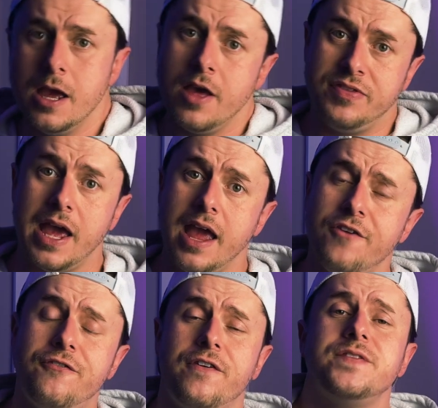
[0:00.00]
The
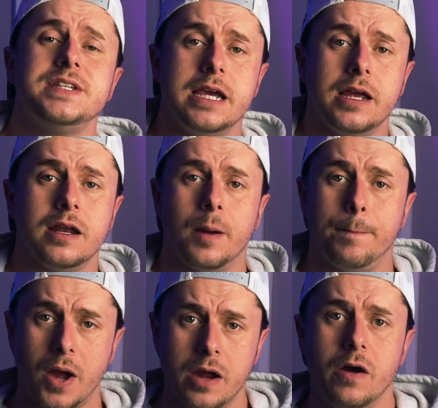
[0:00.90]
A15
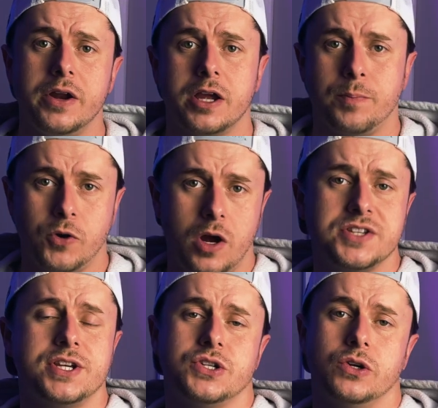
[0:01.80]
Bionic
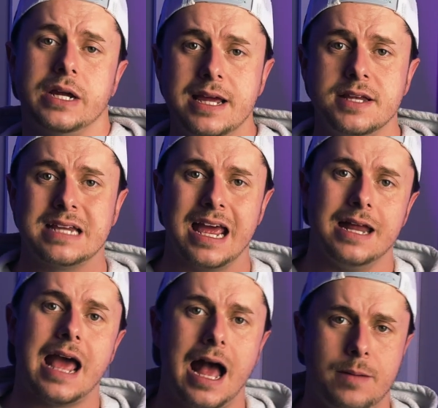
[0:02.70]
processor is
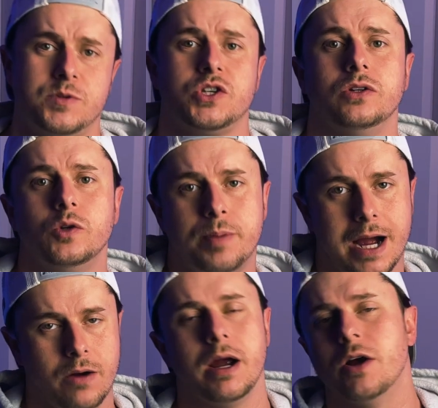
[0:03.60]
an absolute
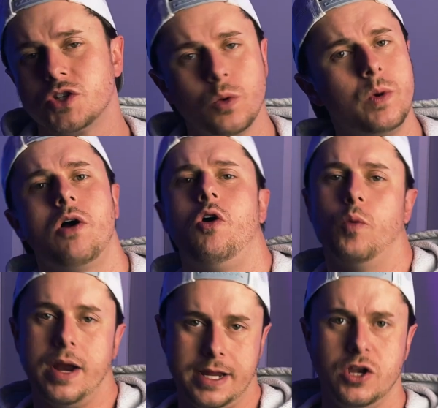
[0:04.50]
powerhouse, and we
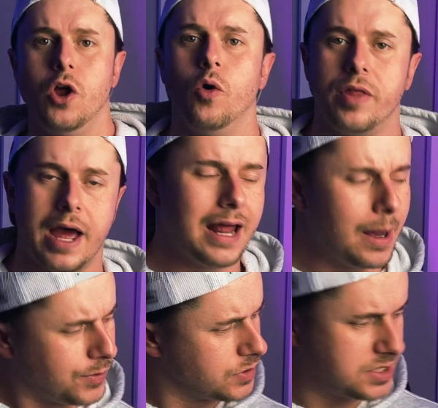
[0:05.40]
already know that.
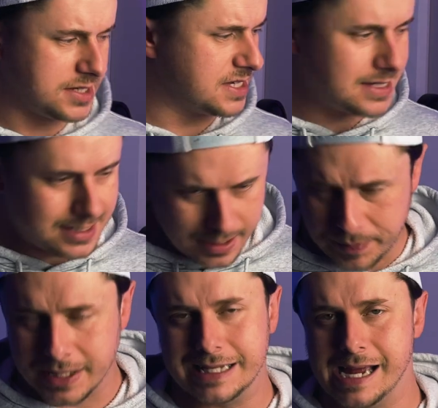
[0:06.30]
Apple doesn't
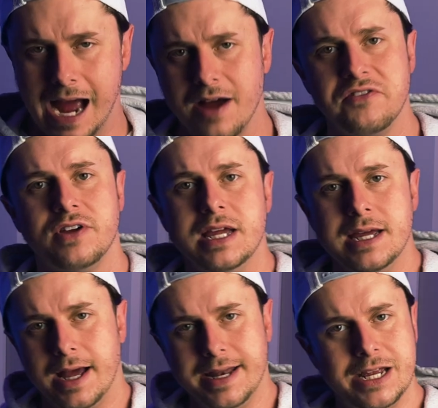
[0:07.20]
typically have
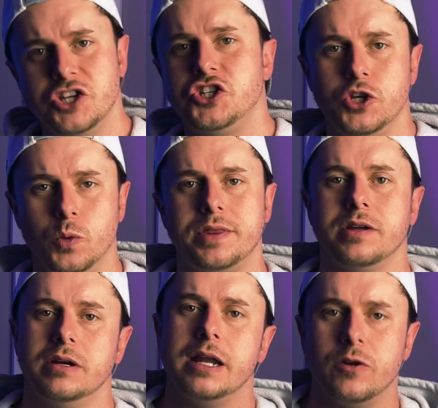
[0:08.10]
an issue with
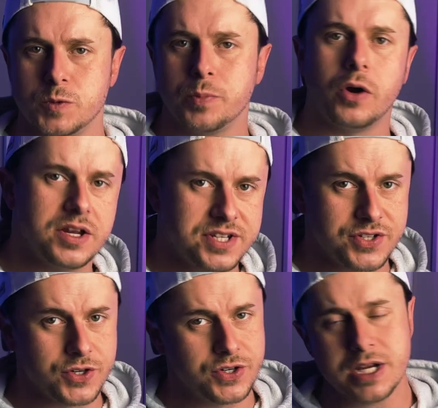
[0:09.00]
their in-house
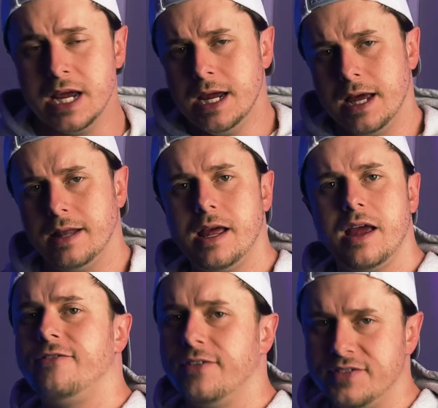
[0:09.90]
processors, and
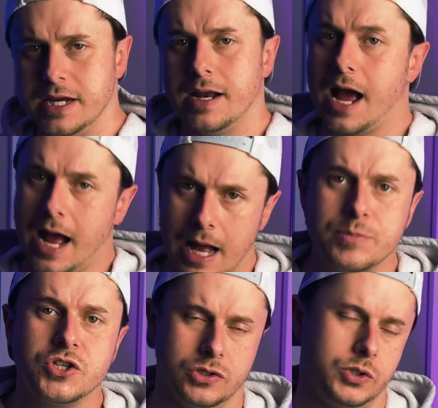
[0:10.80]
the A15
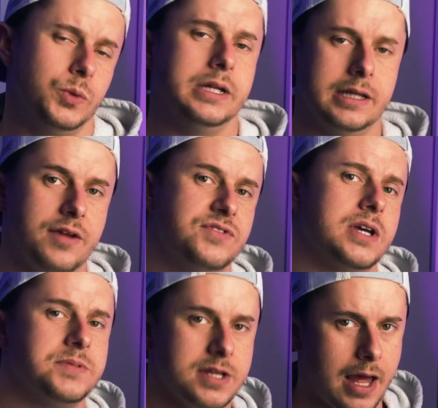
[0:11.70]
absolutely lives
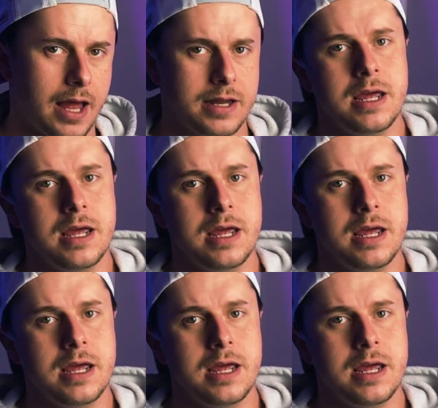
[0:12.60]
up to that.